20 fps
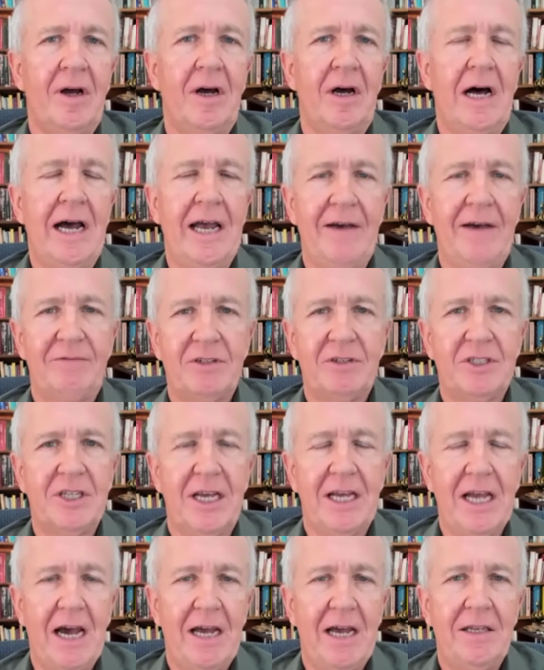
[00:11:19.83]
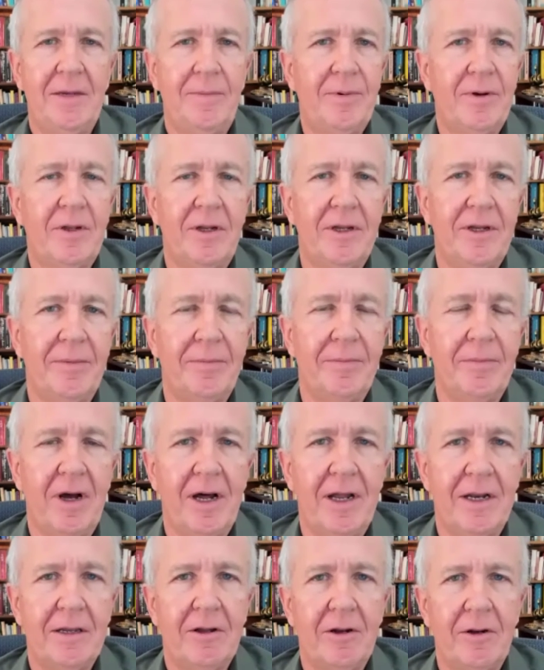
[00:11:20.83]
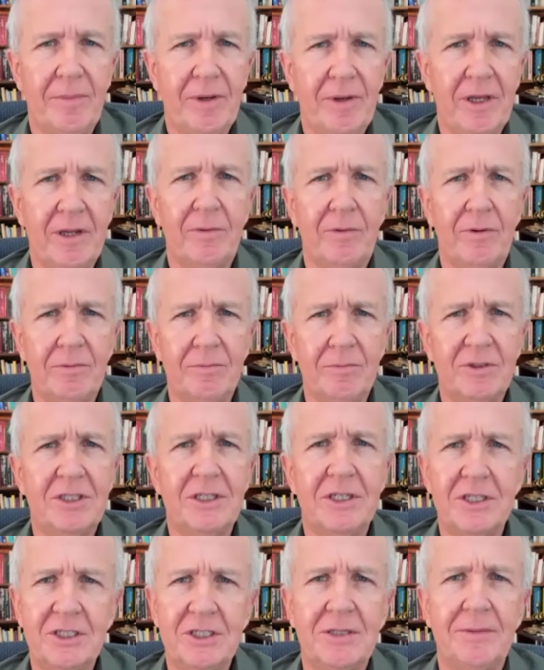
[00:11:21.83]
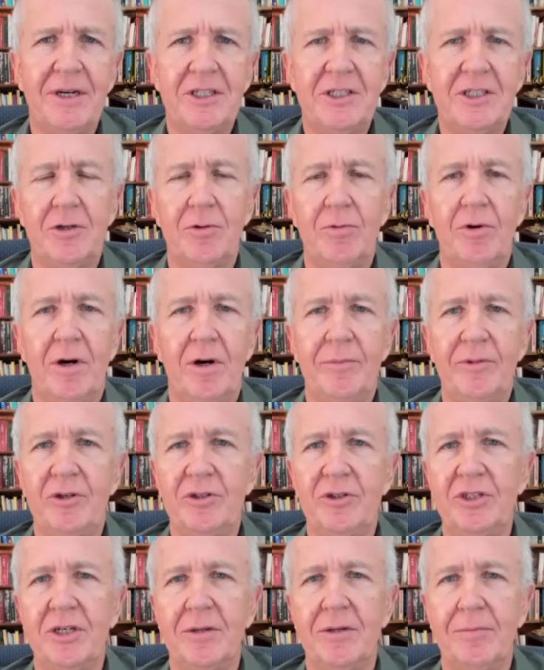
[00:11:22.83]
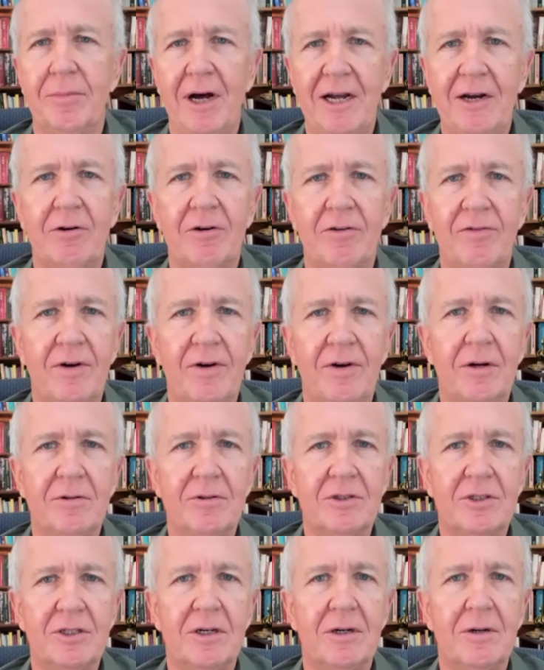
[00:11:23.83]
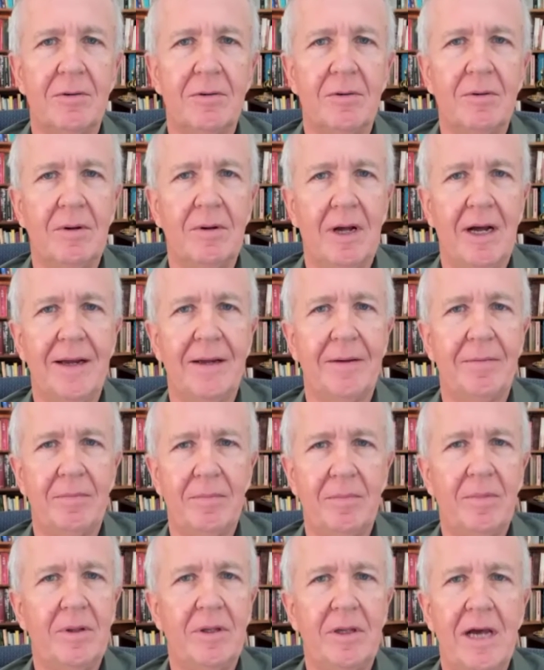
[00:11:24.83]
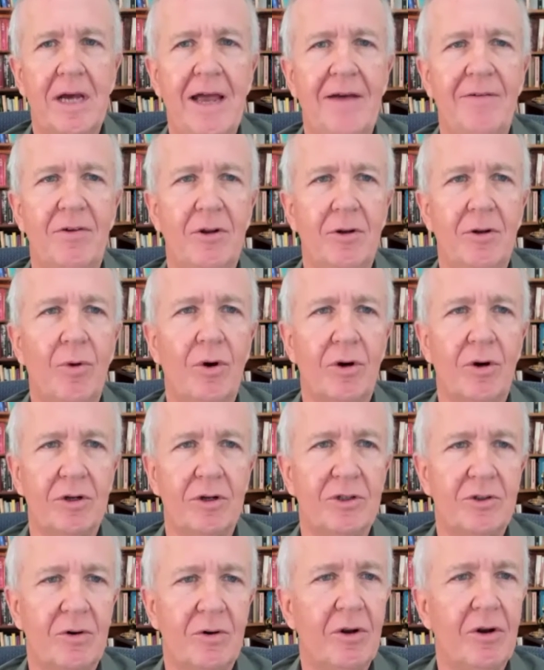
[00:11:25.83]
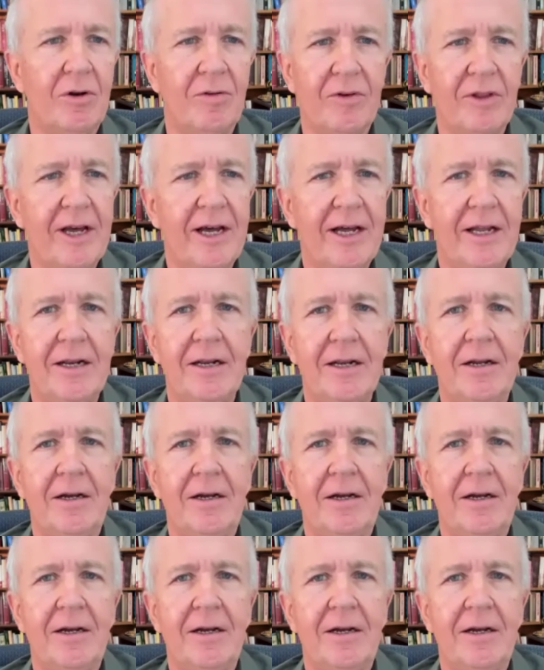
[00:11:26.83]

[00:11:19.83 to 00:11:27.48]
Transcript: I have to say, I typically am not going to be in rooms this semester where I'm using a microphone, so I have a little more control over that.